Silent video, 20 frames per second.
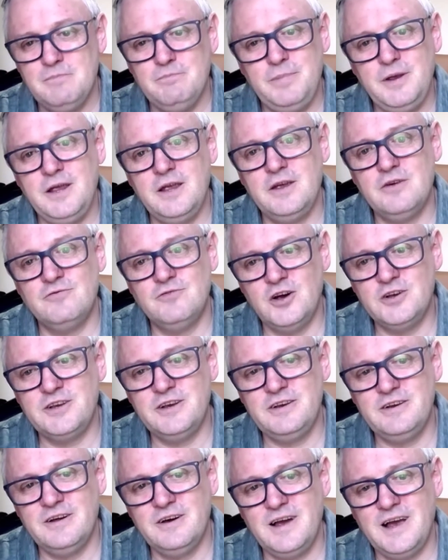being right
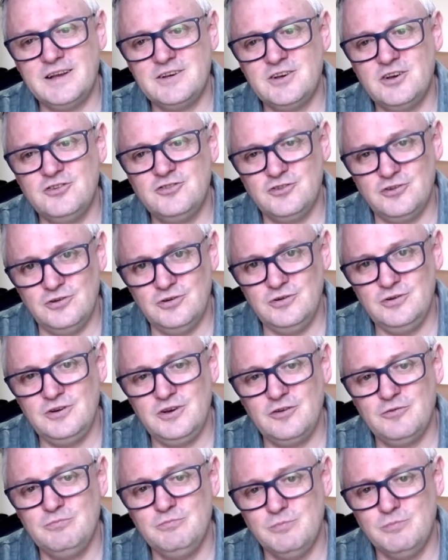in our attitude
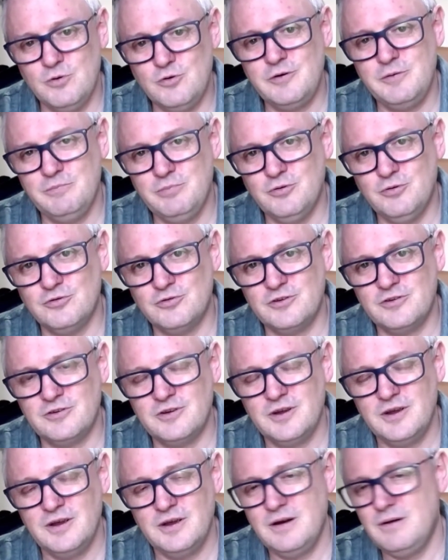is more
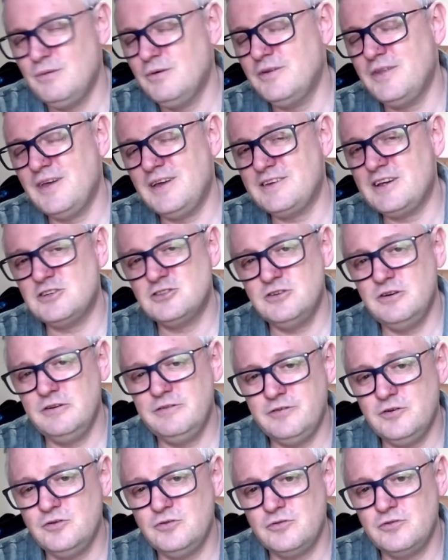important. Well, that's actually
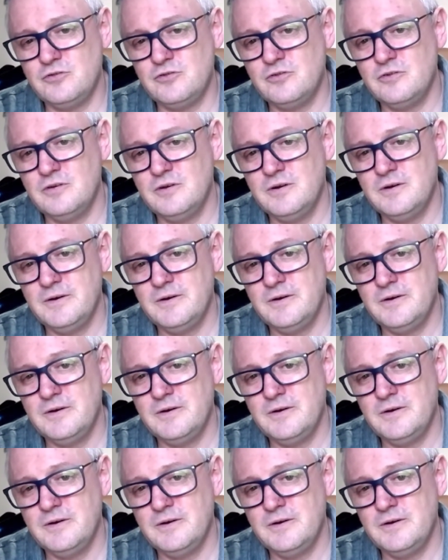false.